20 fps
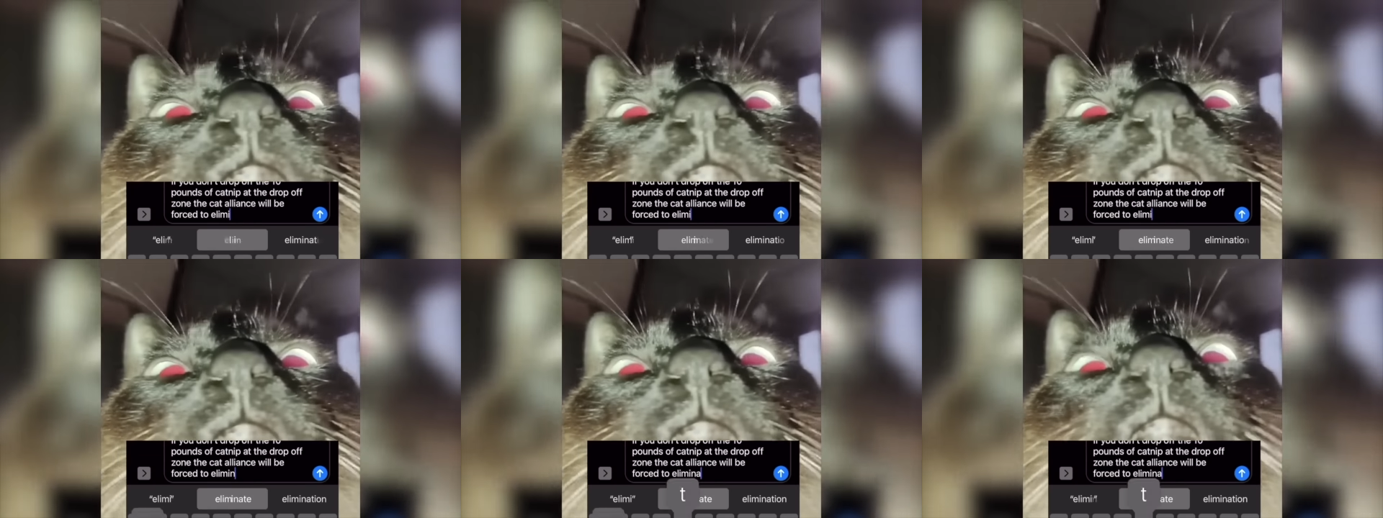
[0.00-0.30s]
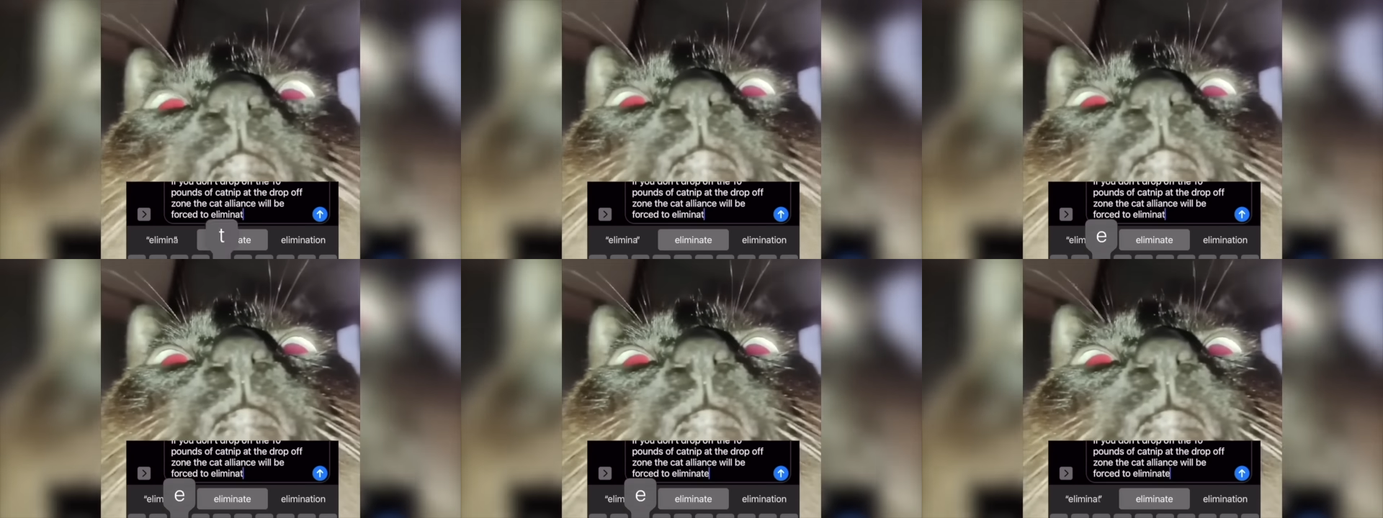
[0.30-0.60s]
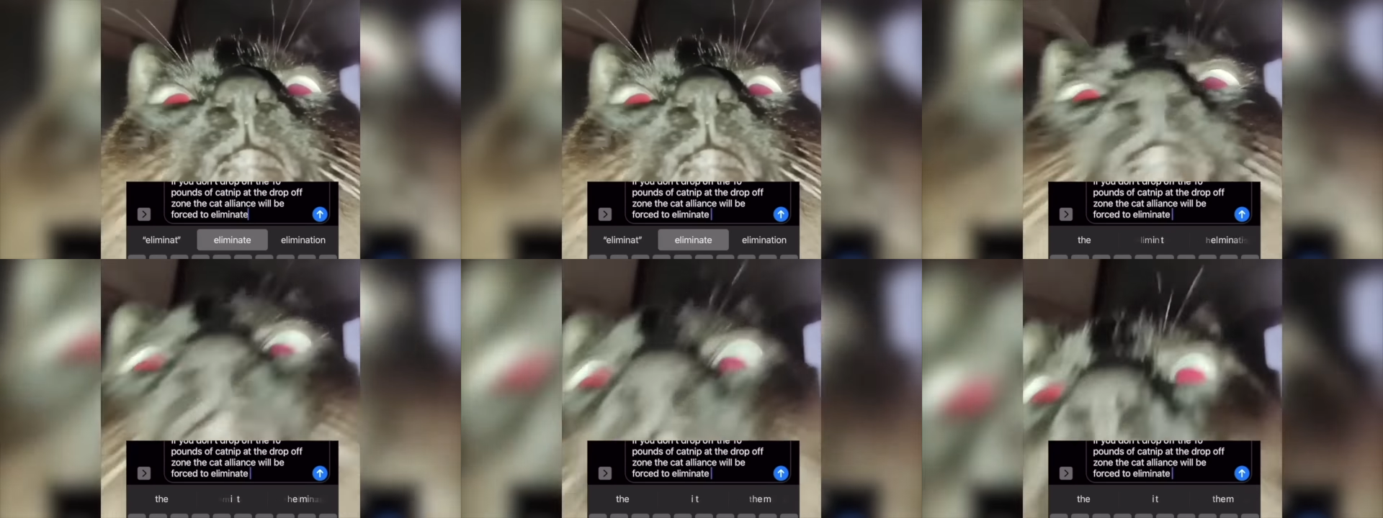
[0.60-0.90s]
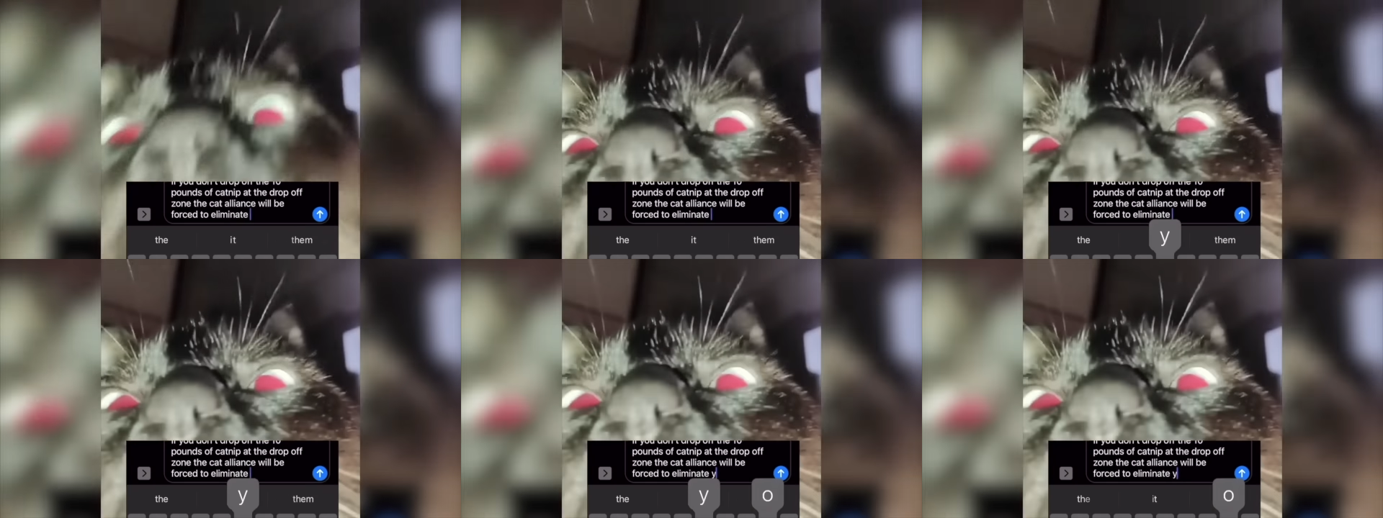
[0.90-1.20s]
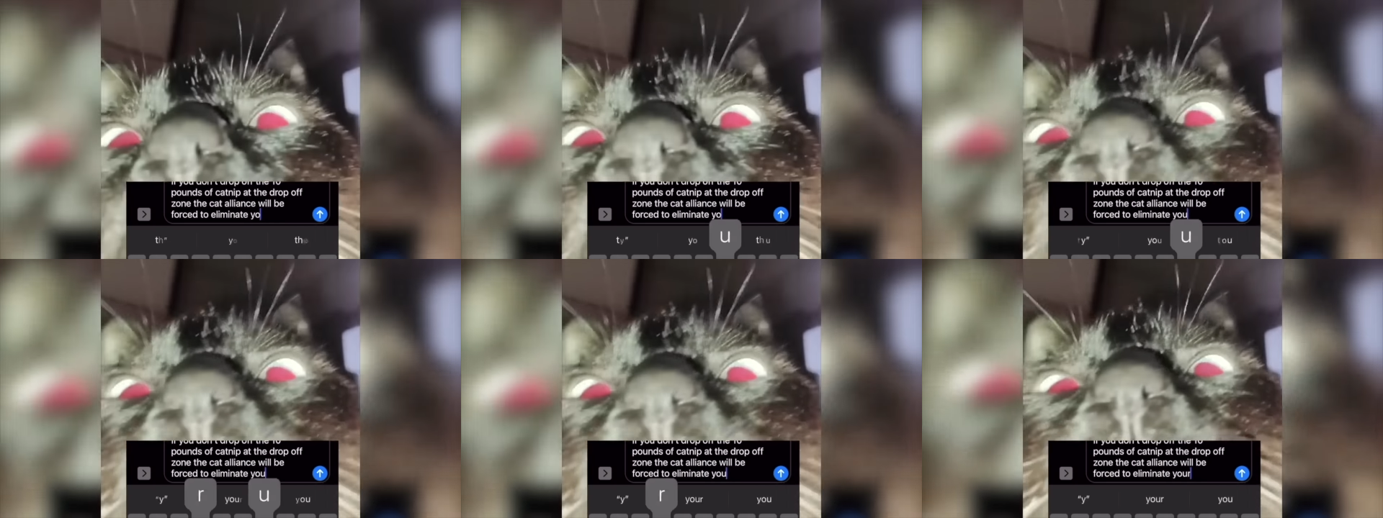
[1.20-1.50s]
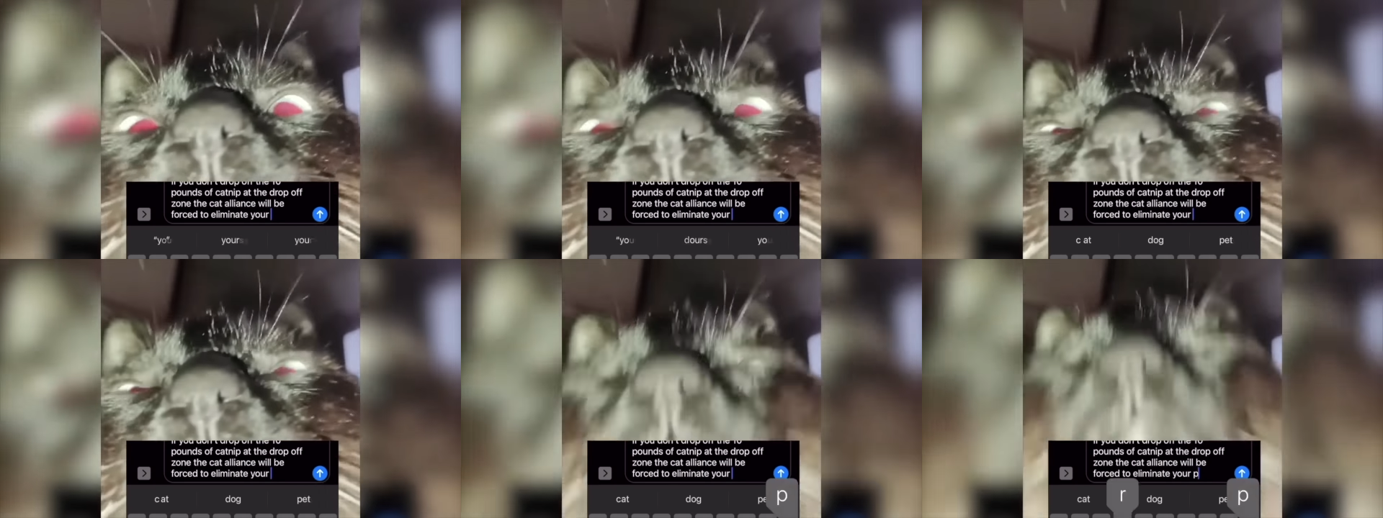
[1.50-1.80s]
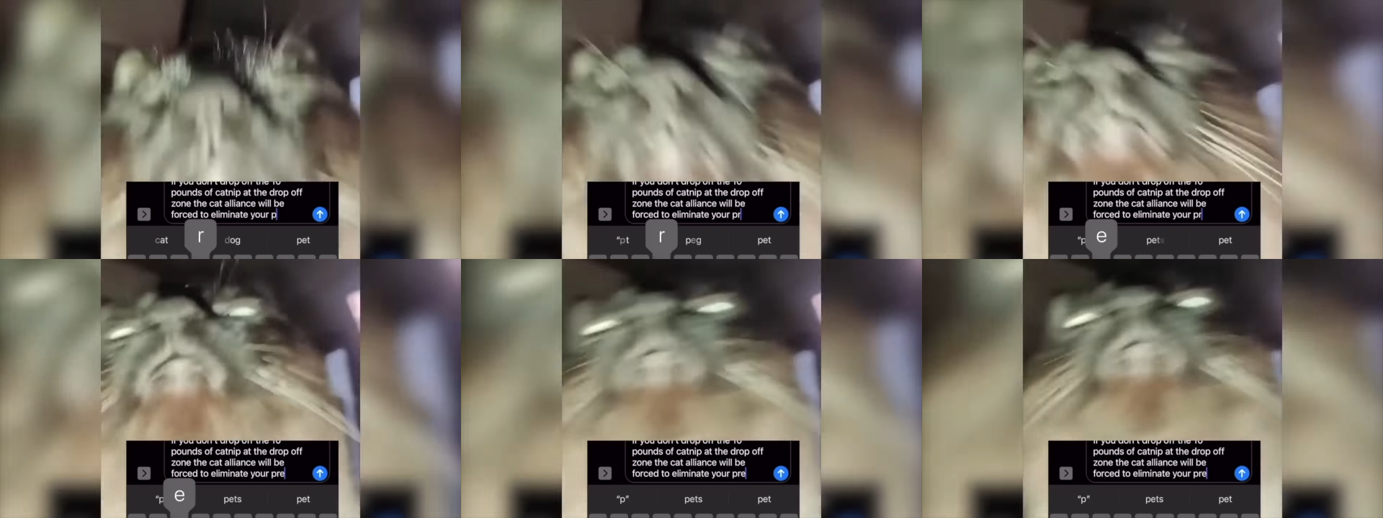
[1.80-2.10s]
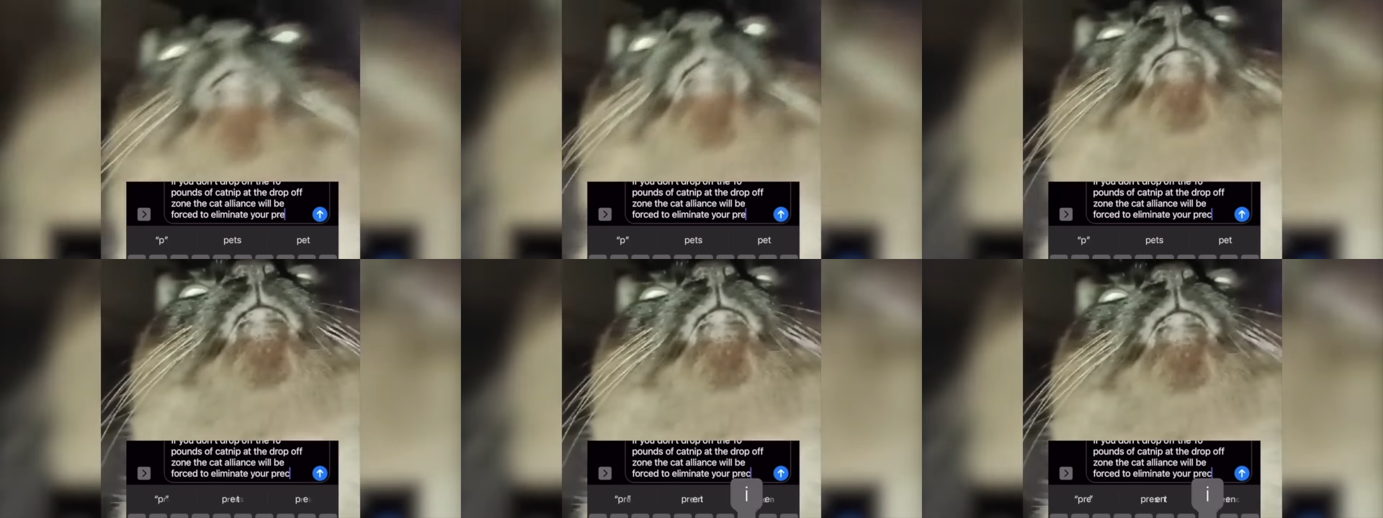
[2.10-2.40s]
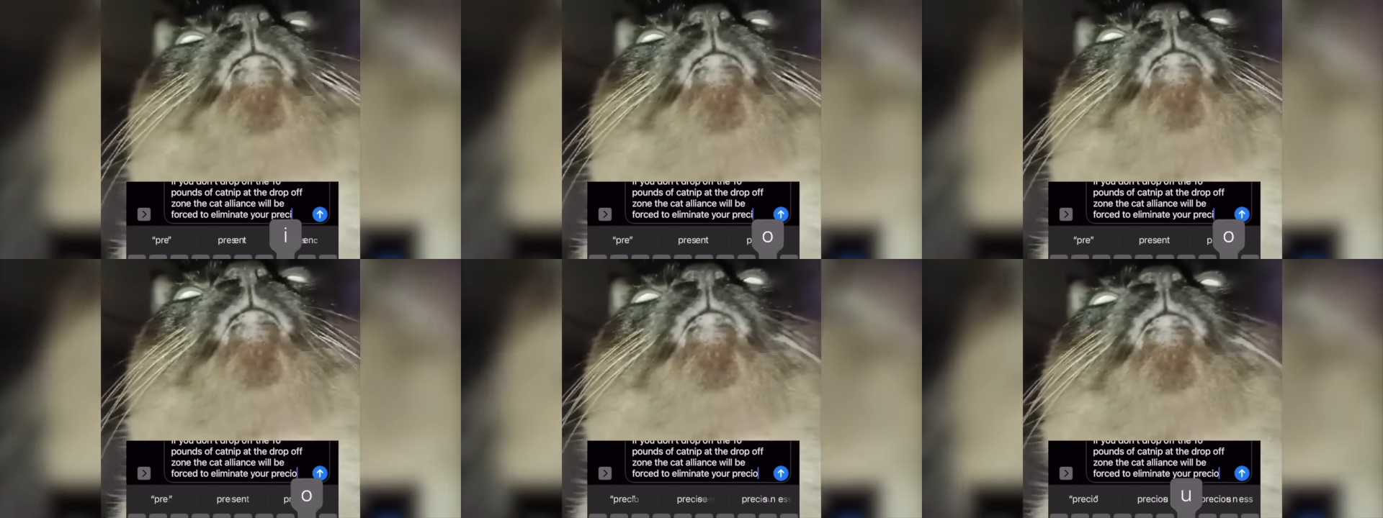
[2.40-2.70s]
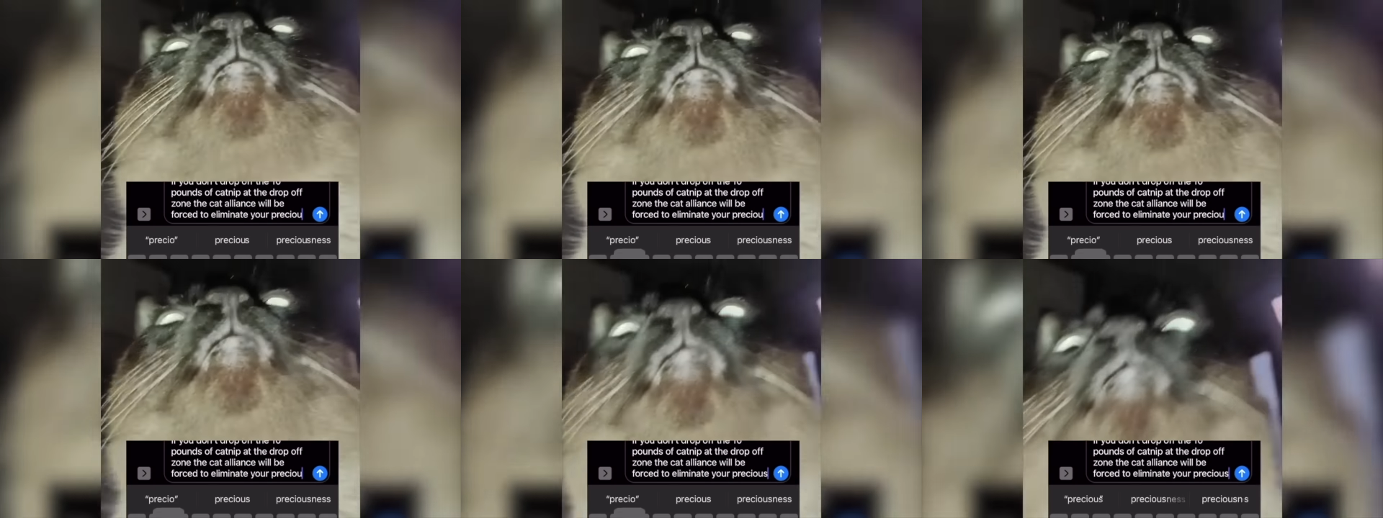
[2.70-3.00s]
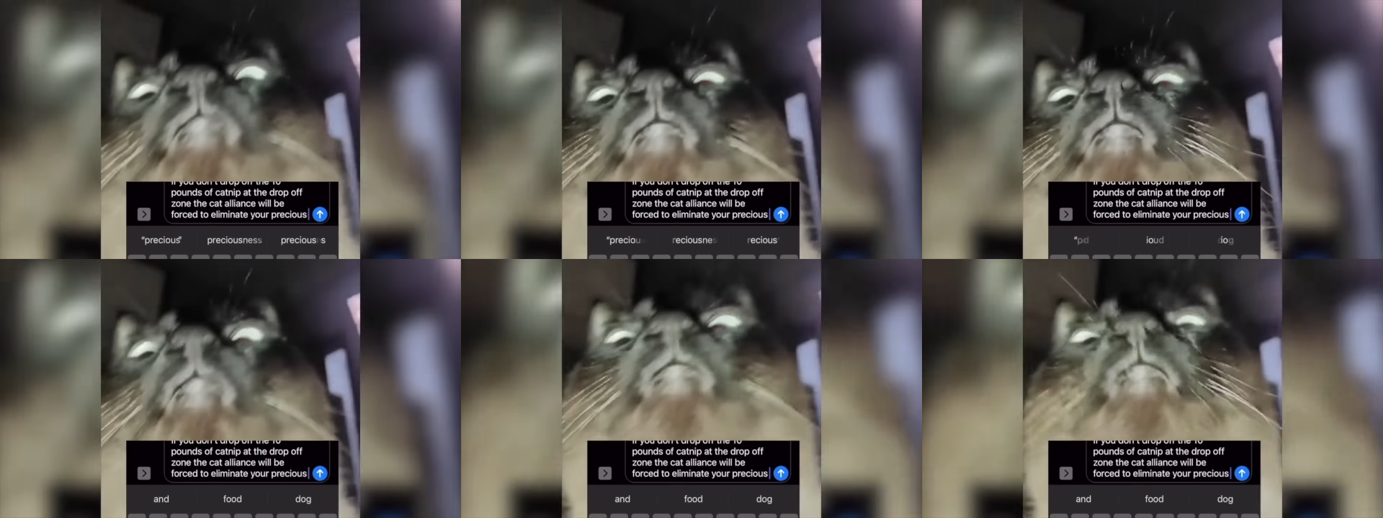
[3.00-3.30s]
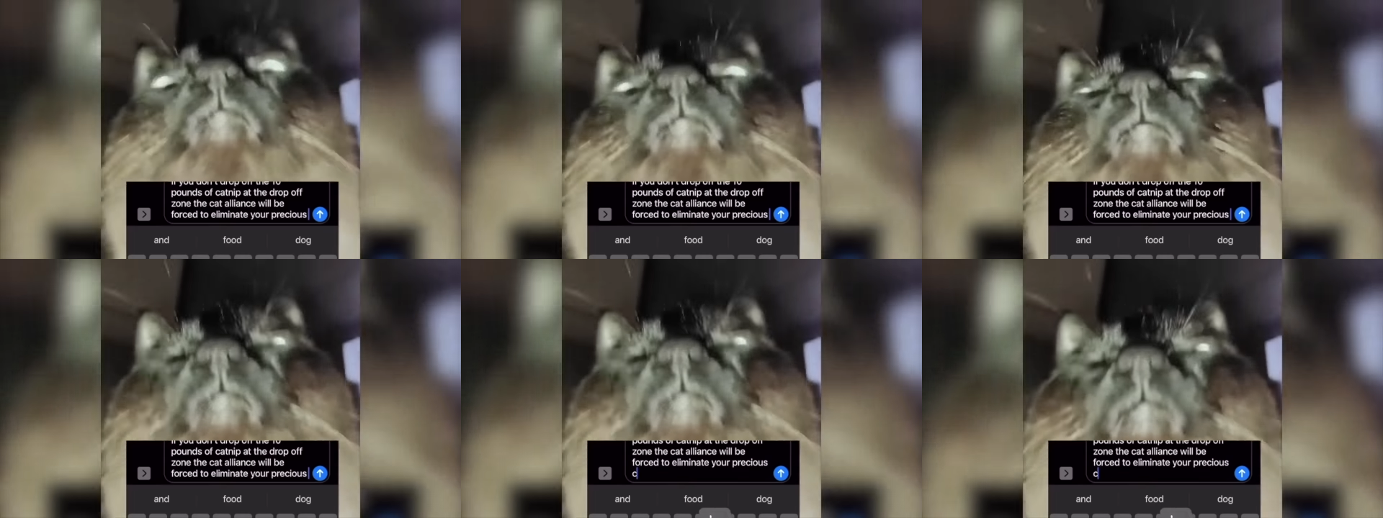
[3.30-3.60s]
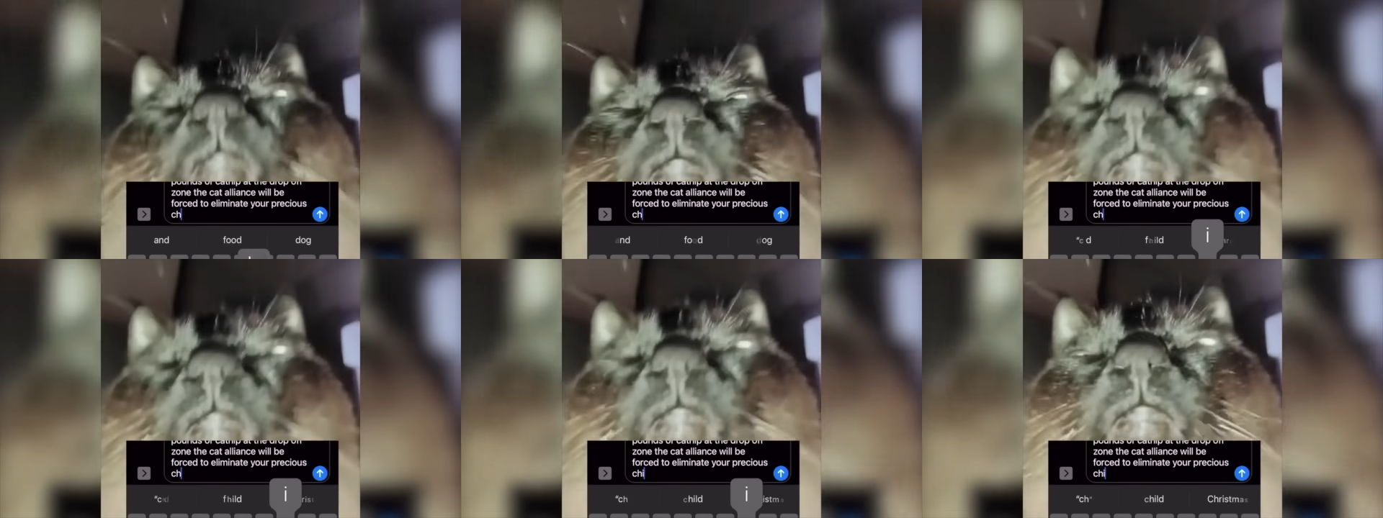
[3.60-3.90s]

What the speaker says: No face is visible, so there are no lips to read.